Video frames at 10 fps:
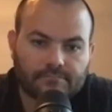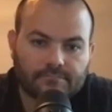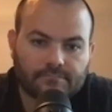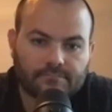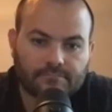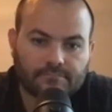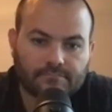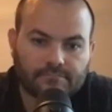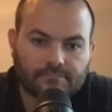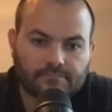
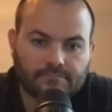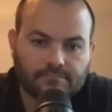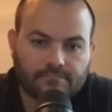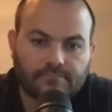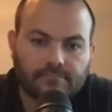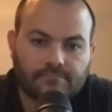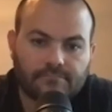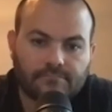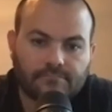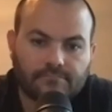
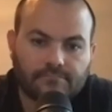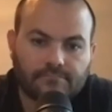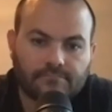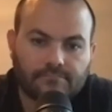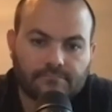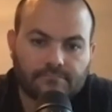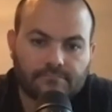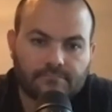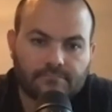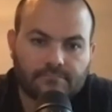
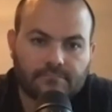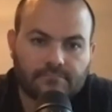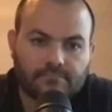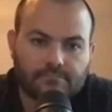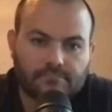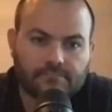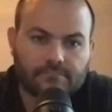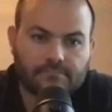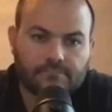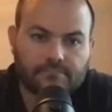
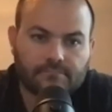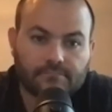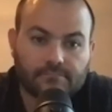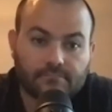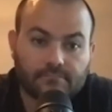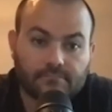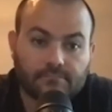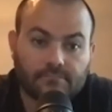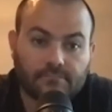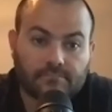
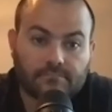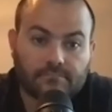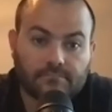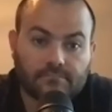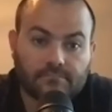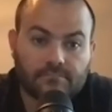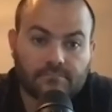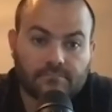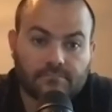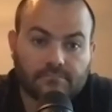
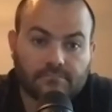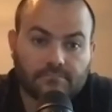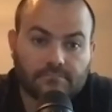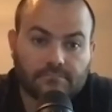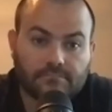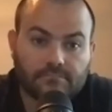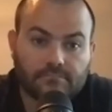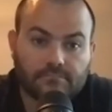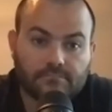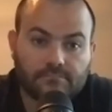
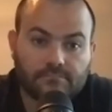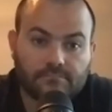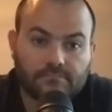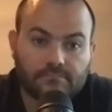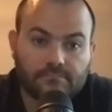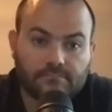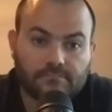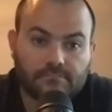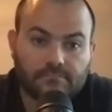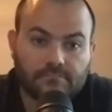This person isn't speaking.